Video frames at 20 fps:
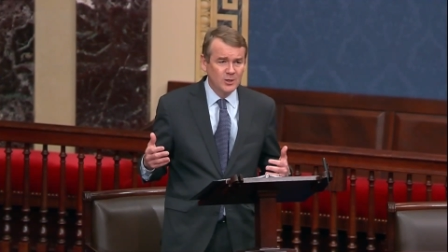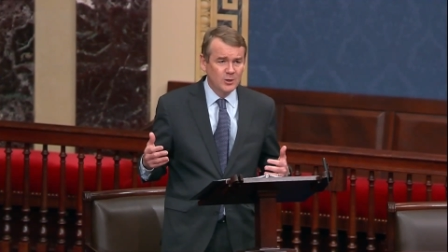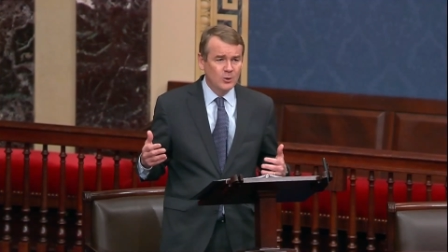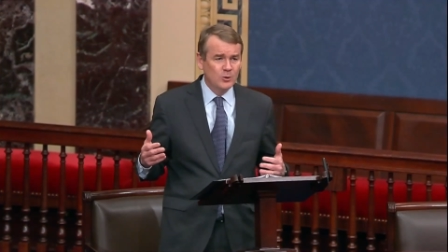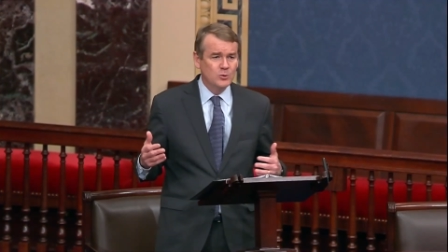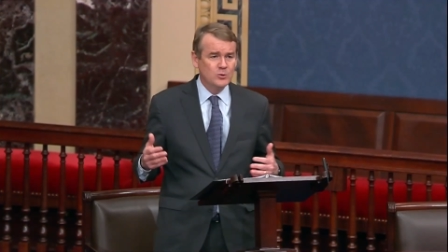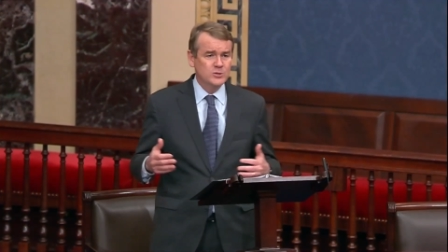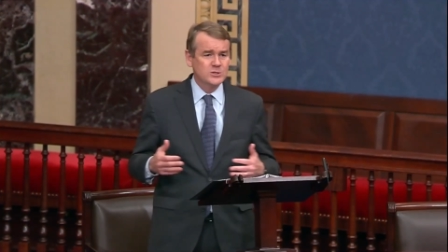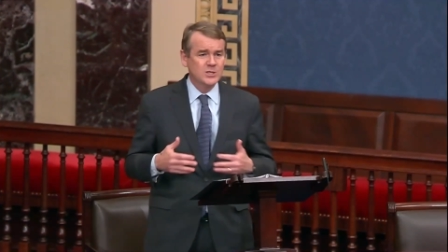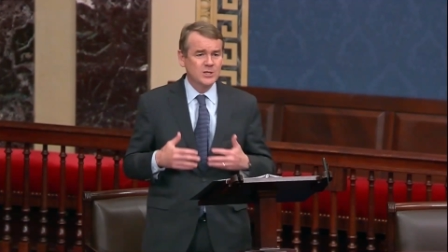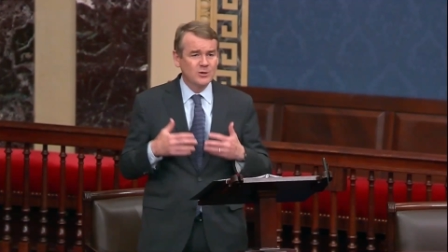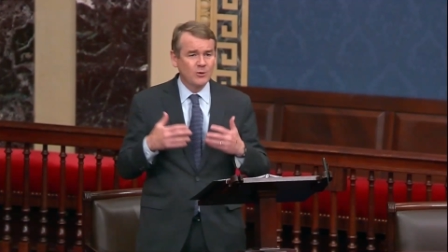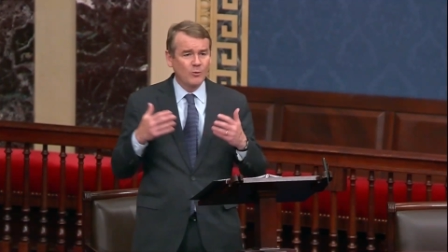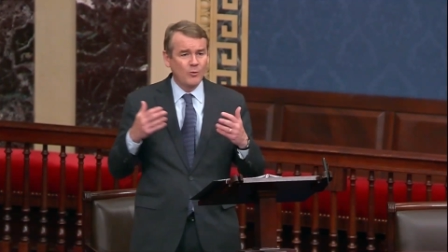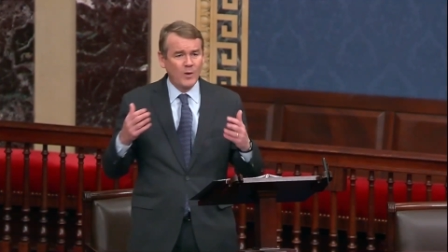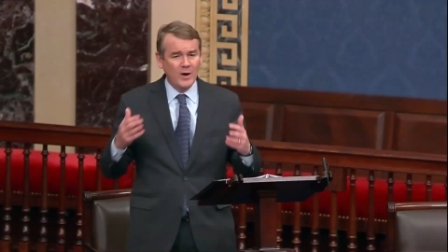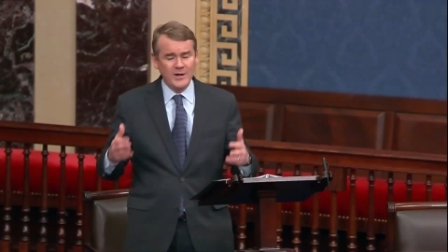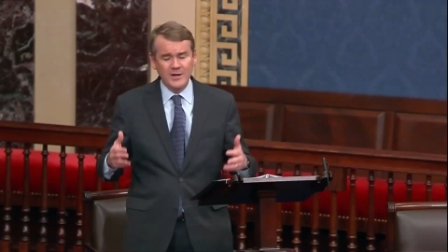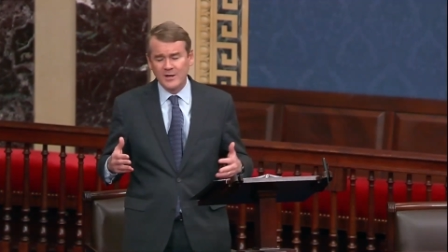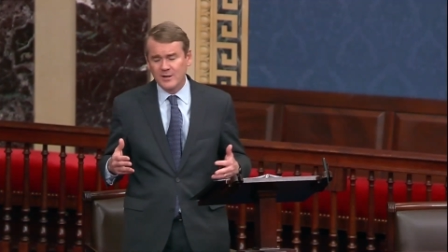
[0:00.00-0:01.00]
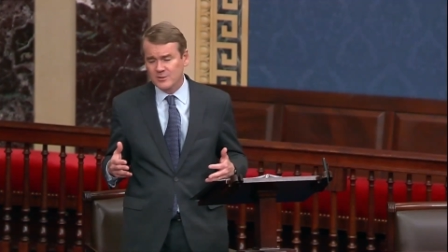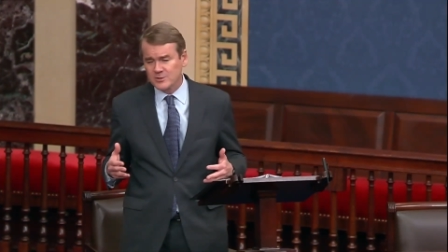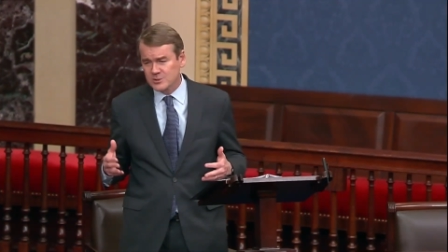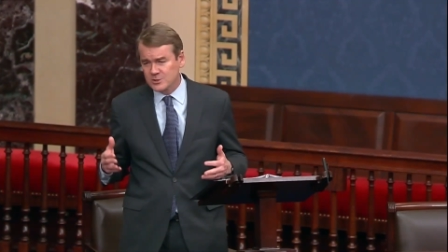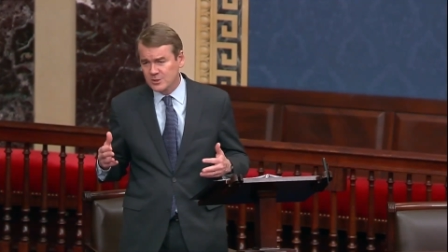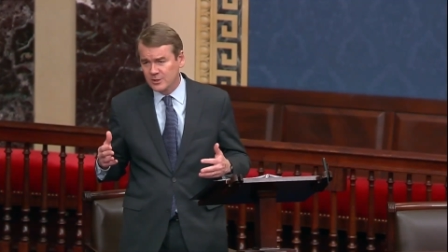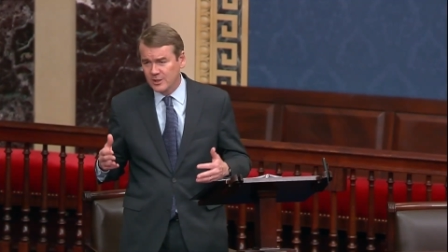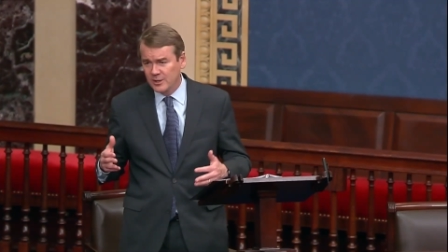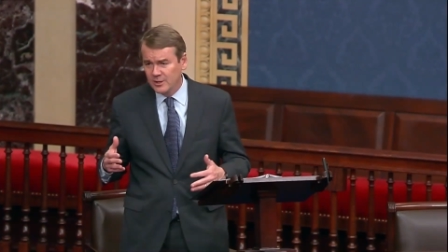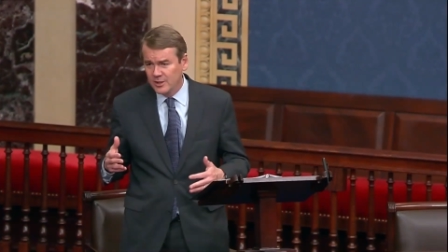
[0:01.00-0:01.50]
who's in the White House
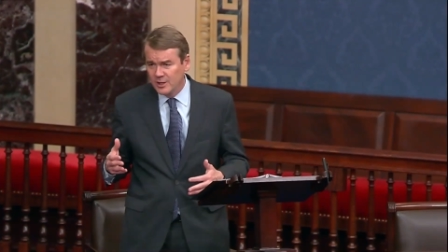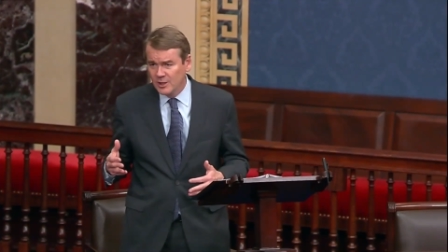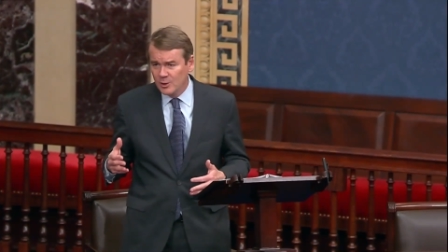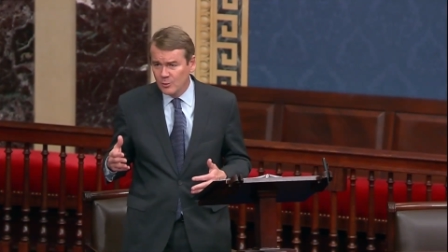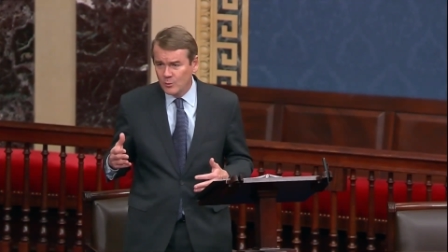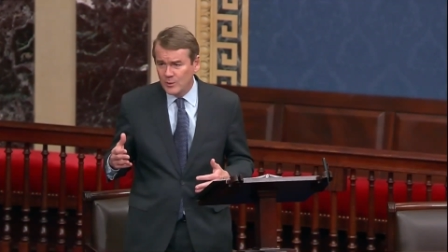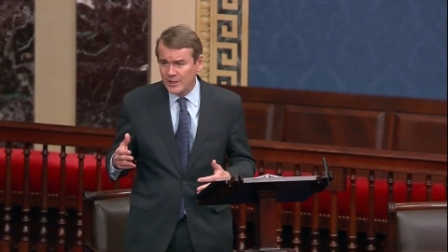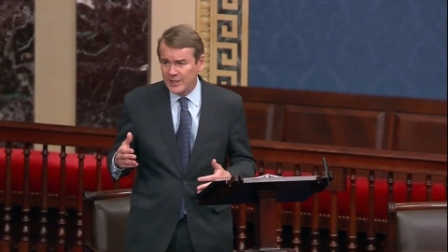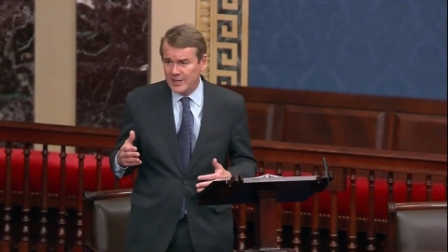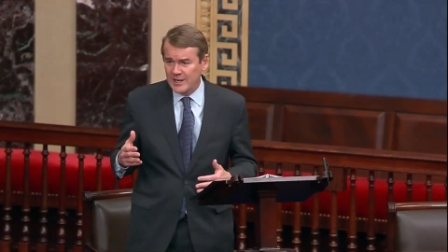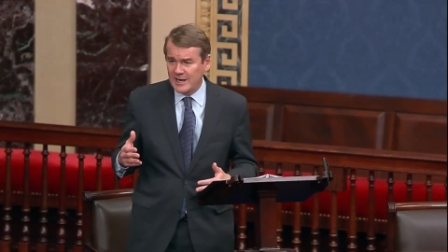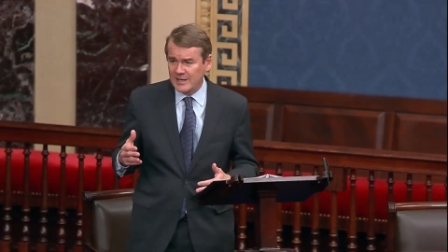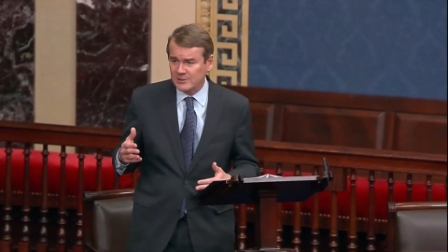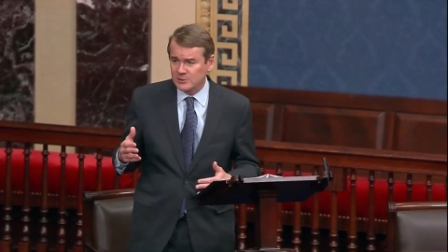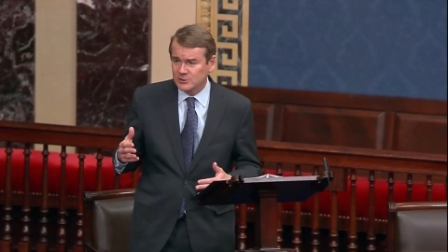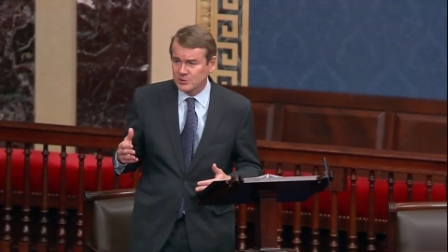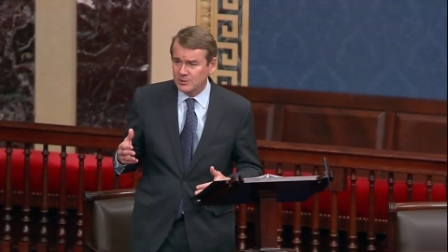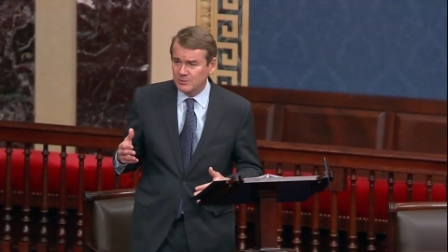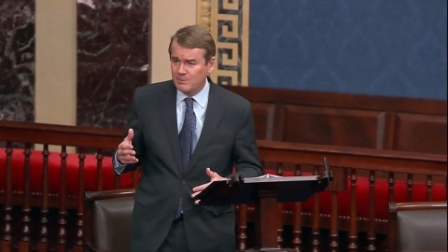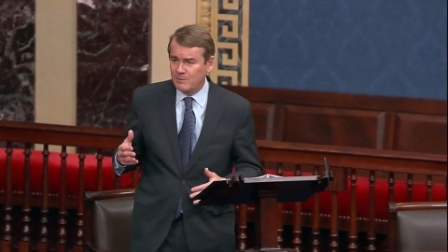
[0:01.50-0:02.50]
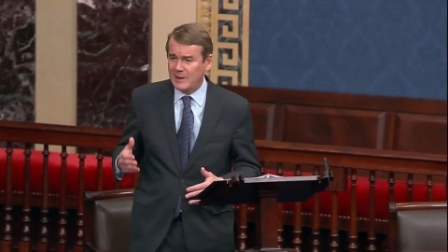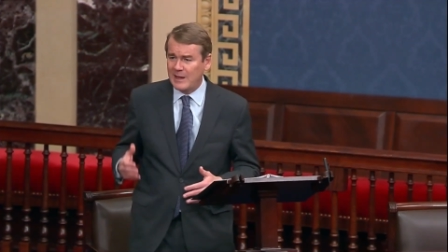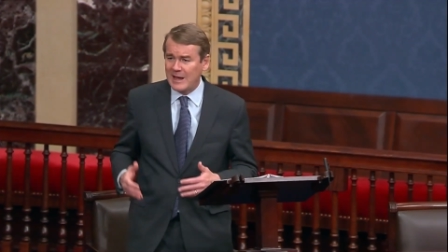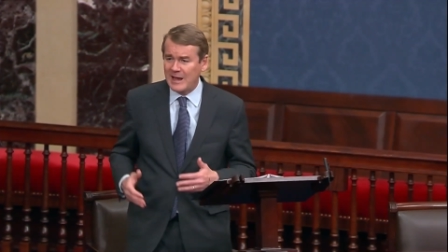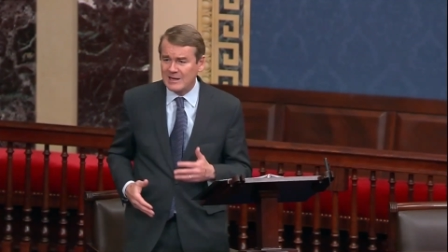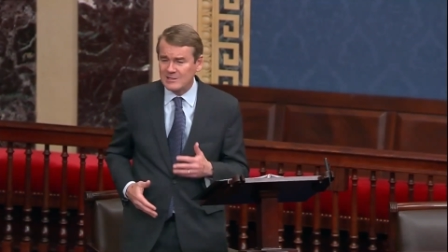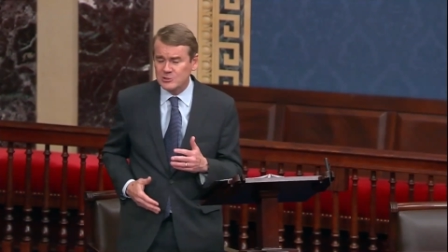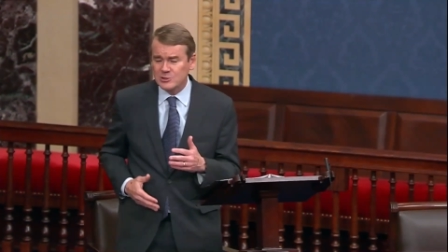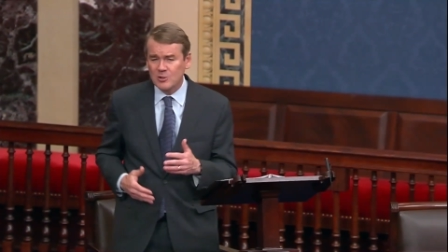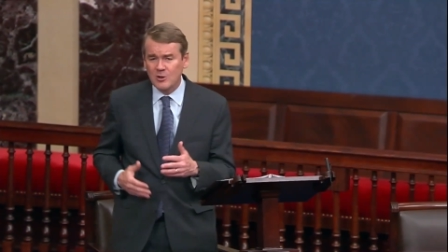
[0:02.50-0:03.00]
so that we can actually
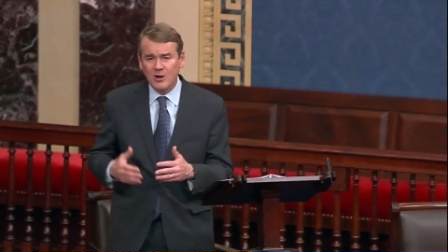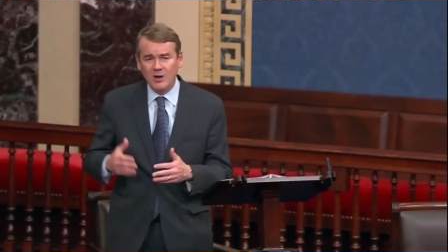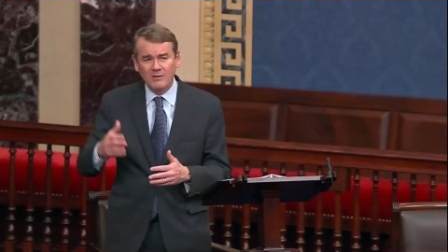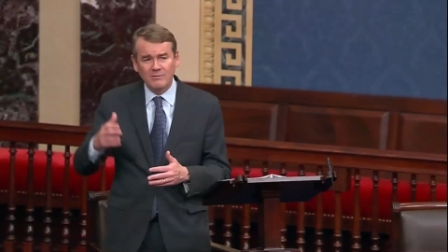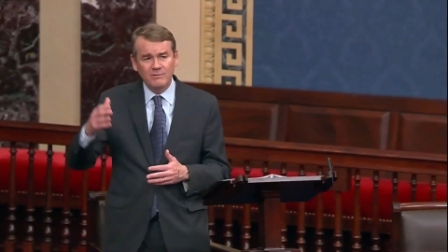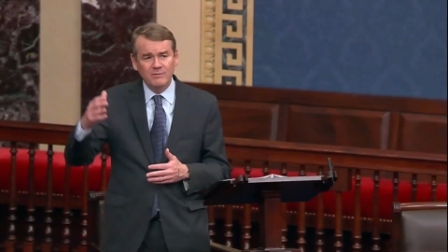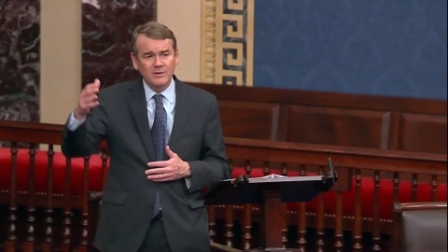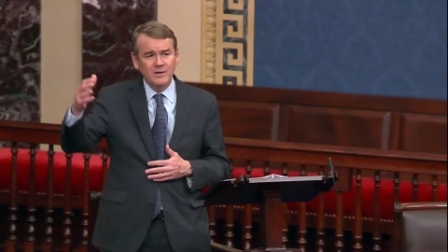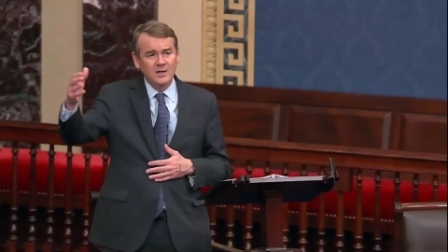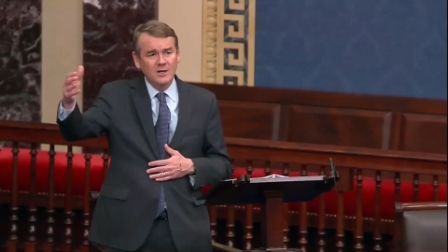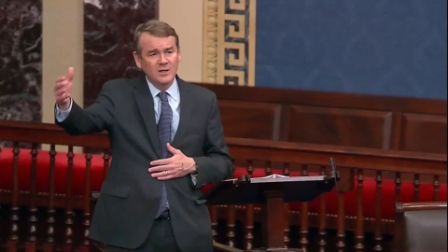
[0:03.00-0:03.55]
pass off